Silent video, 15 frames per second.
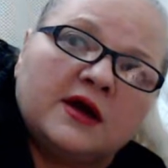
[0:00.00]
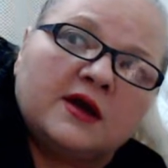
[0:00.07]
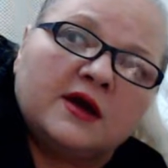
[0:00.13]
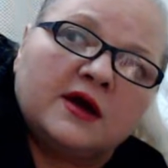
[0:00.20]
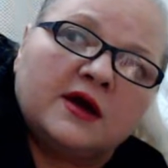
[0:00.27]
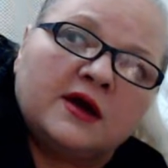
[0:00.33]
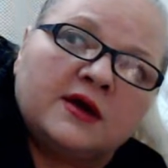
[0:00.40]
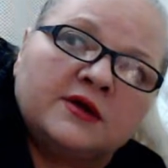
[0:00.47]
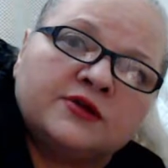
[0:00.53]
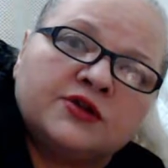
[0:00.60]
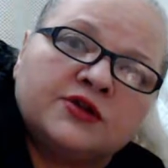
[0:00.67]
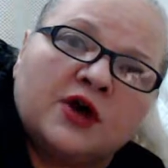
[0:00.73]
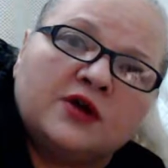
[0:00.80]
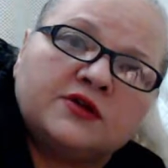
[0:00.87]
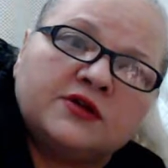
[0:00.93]

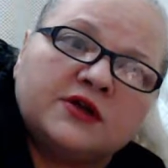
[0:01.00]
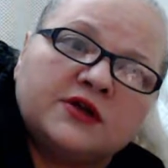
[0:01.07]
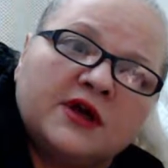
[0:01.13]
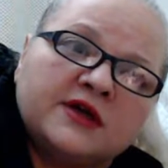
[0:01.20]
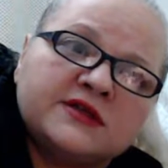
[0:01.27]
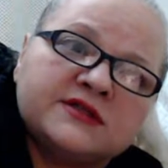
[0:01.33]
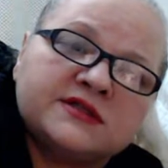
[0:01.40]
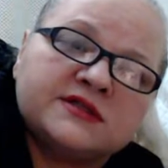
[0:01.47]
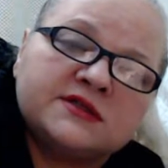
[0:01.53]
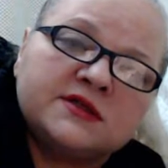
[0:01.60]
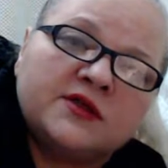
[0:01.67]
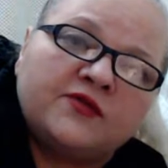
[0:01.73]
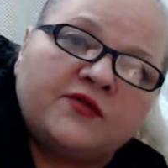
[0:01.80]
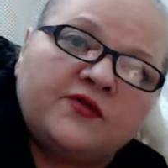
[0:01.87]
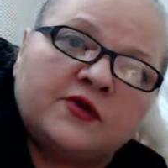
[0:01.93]
not a
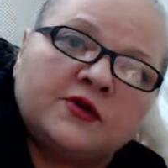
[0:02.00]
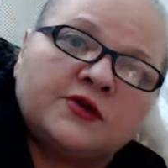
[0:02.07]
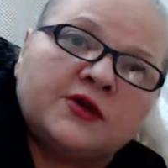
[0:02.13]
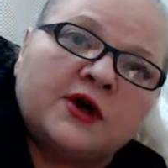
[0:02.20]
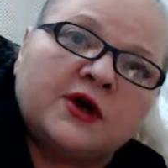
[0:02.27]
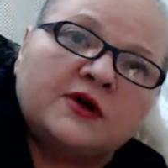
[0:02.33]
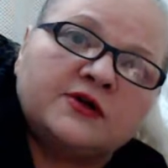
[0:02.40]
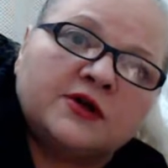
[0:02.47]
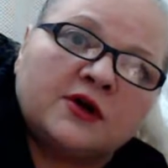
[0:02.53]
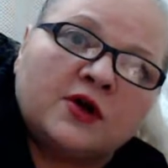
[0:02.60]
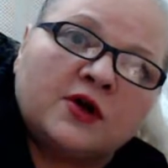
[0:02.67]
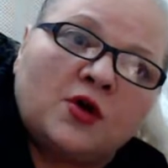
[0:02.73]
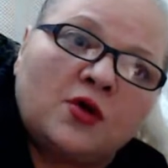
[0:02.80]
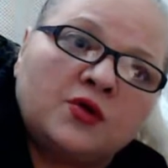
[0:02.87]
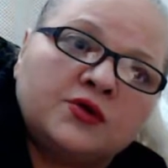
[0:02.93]
sniffle, not a
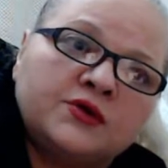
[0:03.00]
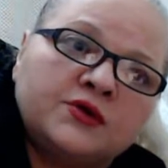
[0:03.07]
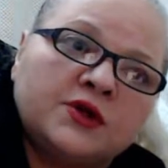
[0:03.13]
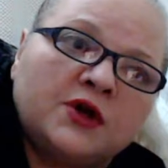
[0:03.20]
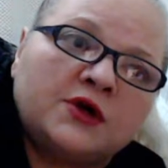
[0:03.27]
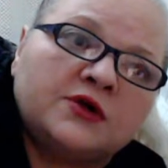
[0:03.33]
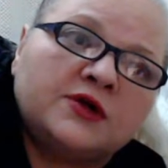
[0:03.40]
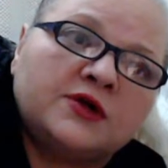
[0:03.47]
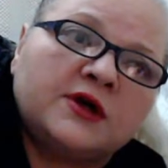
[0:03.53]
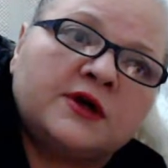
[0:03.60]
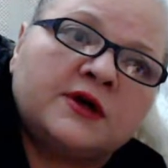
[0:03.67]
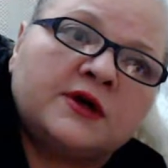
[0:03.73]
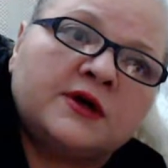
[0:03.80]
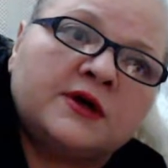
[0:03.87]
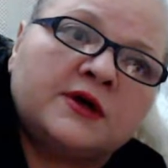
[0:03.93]
cold, not
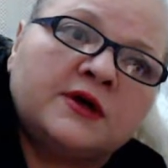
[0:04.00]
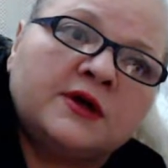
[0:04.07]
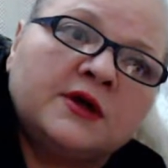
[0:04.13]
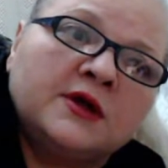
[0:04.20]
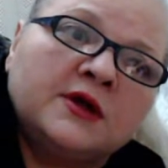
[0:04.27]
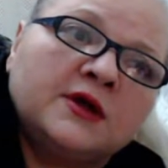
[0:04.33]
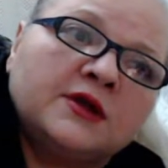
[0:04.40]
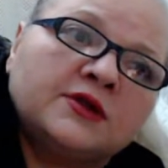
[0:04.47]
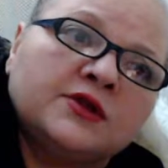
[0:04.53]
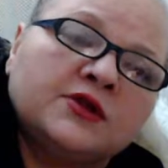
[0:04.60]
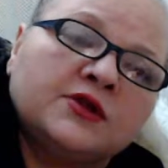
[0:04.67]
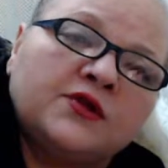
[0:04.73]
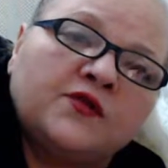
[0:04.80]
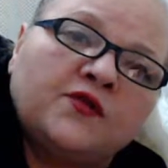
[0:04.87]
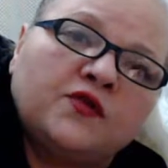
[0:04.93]

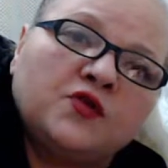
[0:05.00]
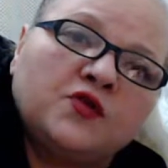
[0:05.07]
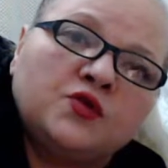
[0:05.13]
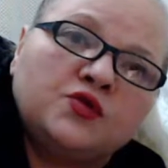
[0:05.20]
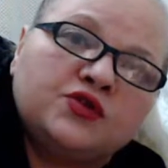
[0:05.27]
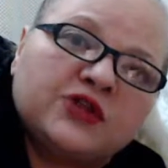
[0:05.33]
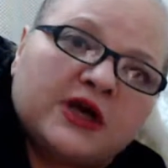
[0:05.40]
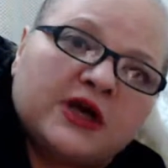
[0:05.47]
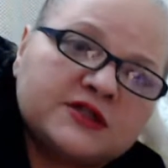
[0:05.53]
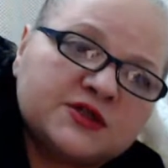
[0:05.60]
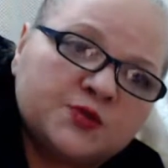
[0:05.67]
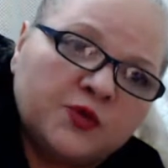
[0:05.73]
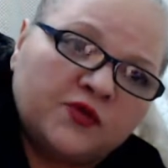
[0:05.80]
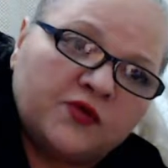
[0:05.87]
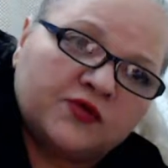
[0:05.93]
not the flu
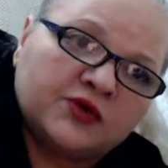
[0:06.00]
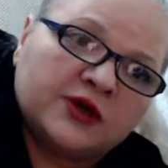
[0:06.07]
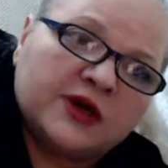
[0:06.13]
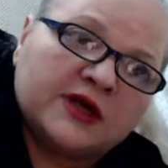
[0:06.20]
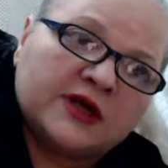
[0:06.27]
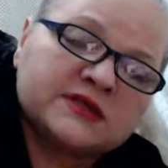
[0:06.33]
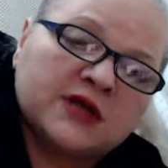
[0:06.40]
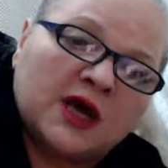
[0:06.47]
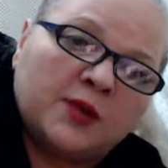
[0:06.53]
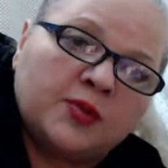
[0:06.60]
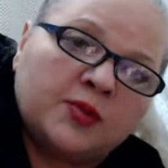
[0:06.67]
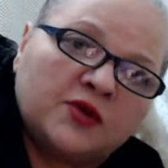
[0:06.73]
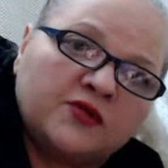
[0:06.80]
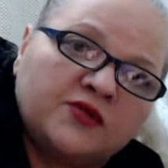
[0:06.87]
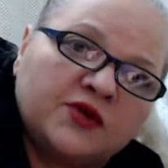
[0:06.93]
touched me for the next
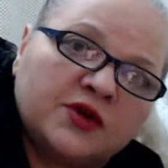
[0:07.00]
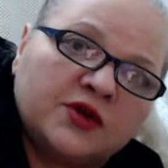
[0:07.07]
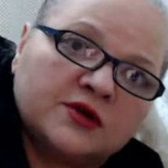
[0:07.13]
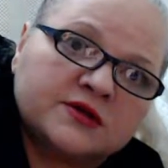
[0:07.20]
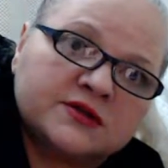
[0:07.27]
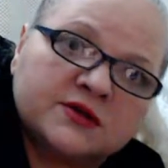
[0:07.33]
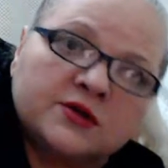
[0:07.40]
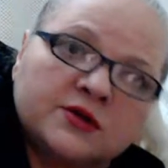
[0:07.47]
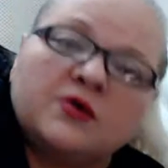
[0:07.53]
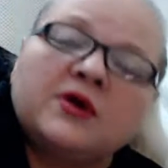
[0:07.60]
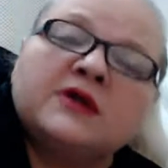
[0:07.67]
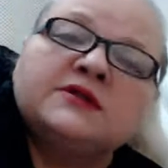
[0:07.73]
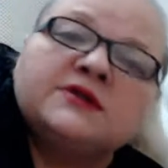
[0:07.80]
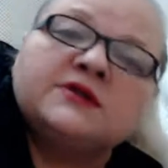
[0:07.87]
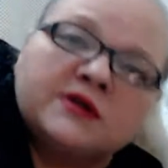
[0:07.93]
couple of years,
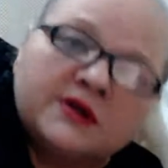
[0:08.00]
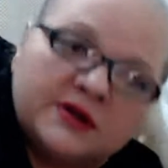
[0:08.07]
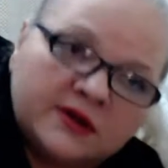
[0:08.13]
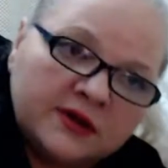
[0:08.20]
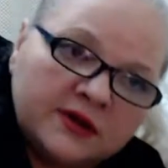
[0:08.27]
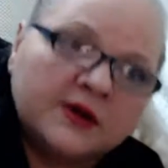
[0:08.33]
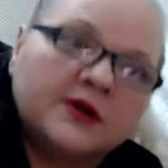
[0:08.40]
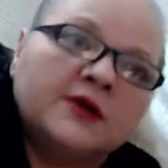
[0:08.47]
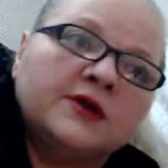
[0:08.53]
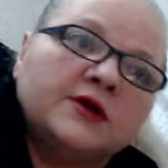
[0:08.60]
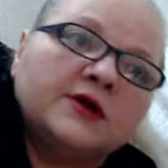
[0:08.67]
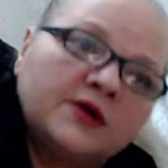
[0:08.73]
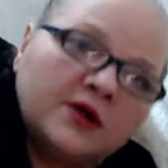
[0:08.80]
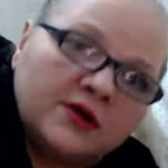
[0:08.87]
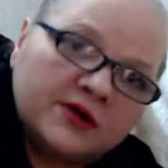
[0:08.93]
until,
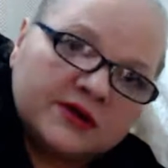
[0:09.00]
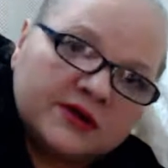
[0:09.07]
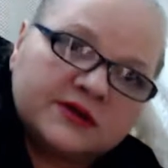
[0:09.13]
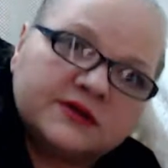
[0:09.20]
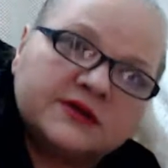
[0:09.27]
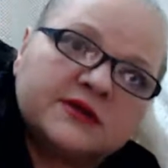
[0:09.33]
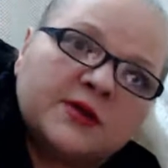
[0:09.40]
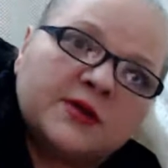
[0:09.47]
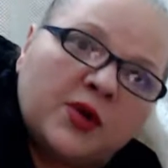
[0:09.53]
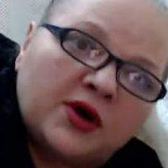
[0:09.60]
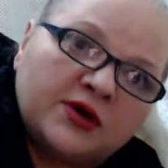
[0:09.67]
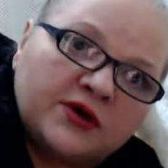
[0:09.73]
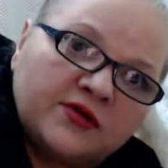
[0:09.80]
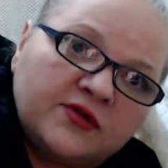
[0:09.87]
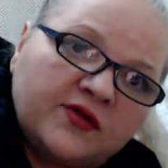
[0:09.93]
the
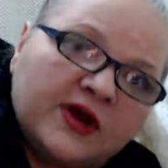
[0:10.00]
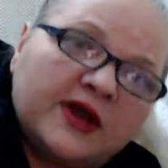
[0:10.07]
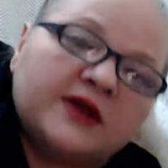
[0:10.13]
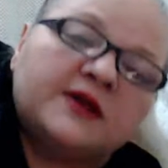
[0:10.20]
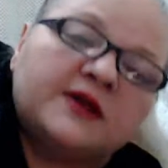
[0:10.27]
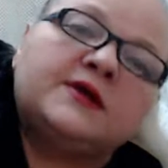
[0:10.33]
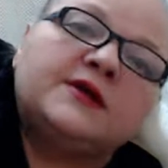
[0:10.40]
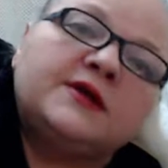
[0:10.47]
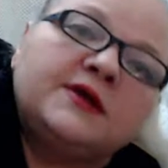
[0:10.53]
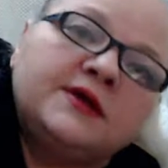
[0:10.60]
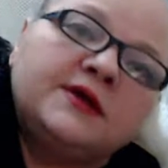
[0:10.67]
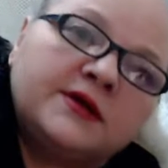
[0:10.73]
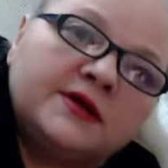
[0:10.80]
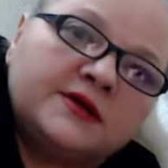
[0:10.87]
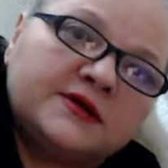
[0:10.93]
body
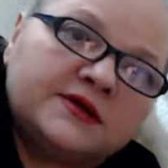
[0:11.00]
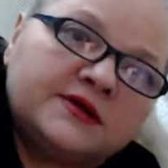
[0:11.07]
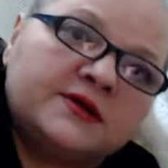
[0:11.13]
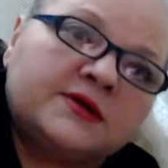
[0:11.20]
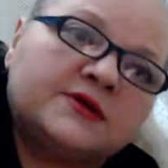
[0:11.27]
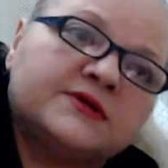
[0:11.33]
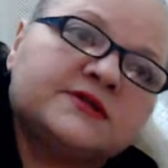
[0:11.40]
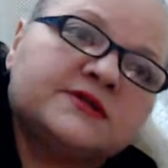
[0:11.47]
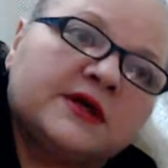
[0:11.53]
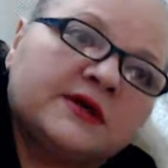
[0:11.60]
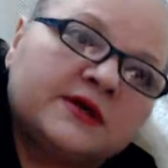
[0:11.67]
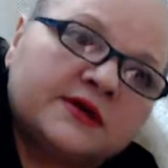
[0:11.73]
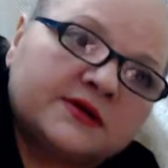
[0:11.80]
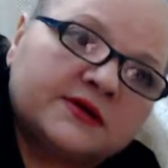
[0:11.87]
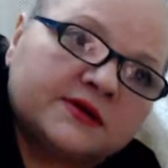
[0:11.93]
finally,
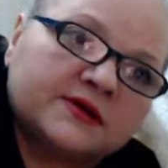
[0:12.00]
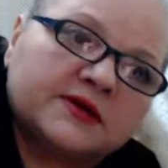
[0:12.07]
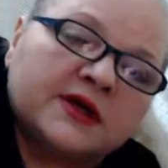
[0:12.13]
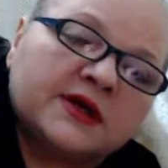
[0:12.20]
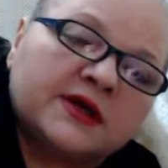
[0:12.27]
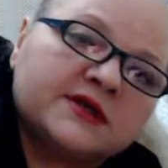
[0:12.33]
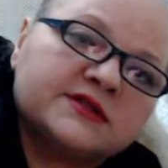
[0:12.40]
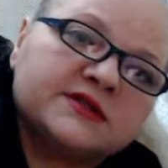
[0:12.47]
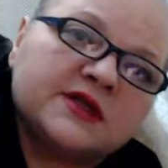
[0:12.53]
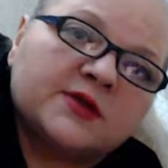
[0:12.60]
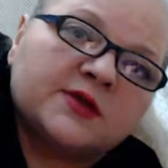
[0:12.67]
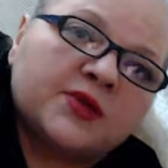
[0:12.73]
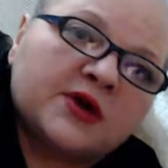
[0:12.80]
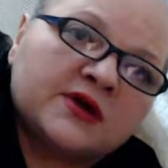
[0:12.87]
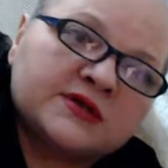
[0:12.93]
started getting sick
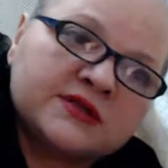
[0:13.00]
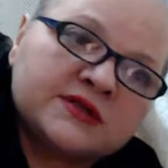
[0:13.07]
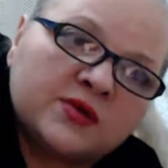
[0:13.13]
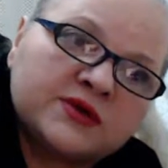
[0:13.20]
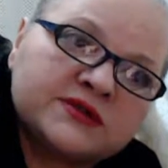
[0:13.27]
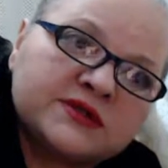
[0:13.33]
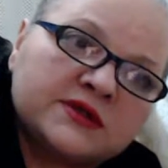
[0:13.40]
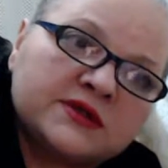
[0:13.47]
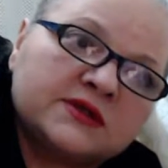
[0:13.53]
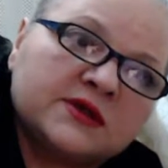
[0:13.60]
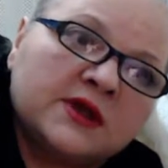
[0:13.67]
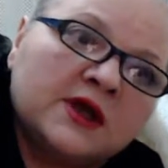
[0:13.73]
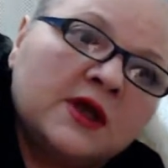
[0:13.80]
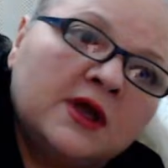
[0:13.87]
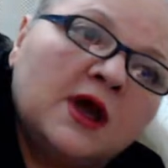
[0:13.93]
because I wasn't
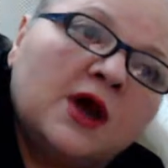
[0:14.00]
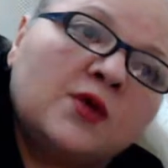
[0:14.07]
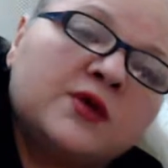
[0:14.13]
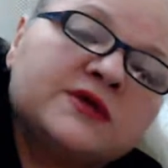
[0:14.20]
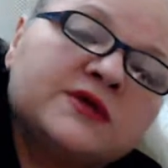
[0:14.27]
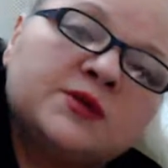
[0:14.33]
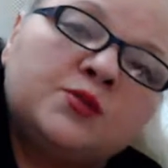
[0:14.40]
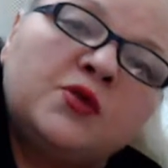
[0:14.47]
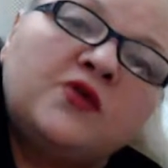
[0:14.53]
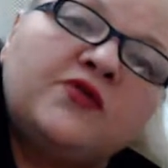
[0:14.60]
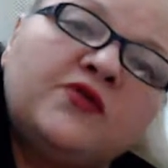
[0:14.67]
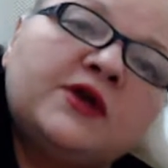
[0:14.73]
moving